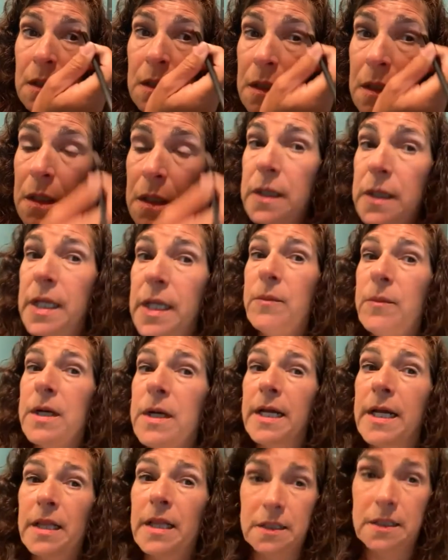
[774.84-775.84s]
And then what
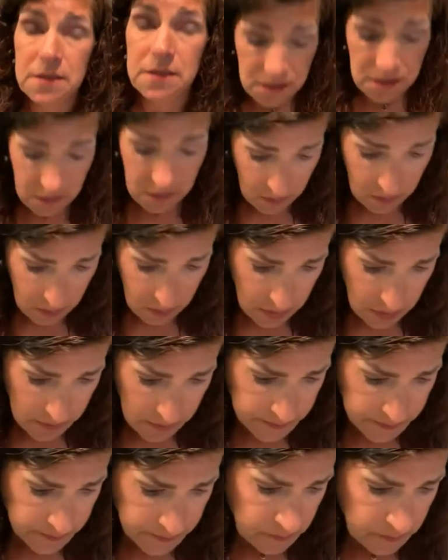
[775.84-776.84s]
I like to do
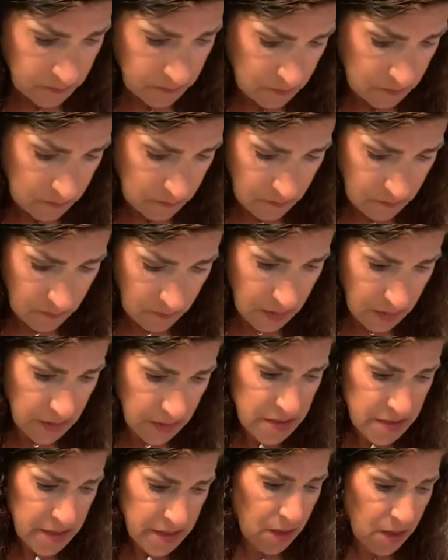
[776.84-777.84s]

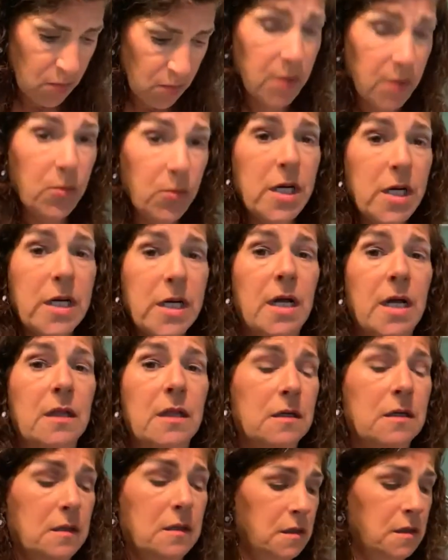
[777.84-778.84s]
is take one more
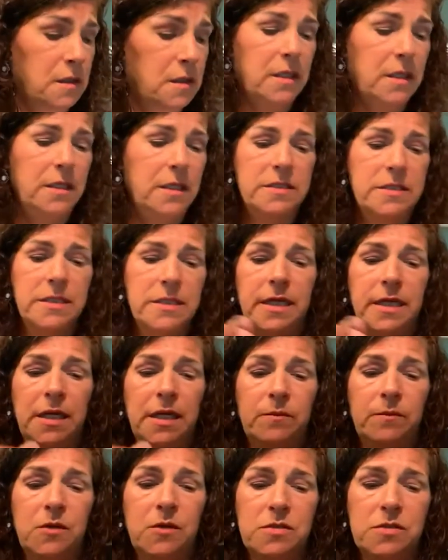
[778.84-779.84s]
color, and today
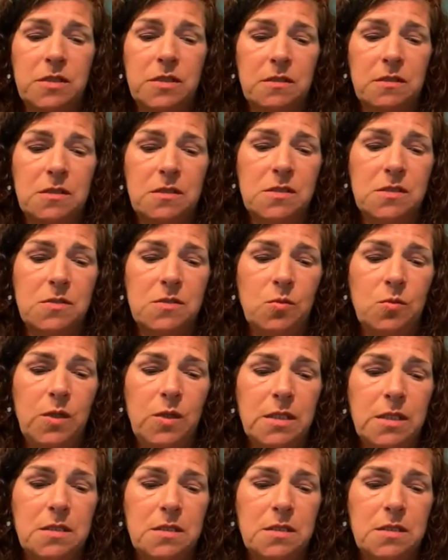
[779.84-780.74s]
I'm using Sweet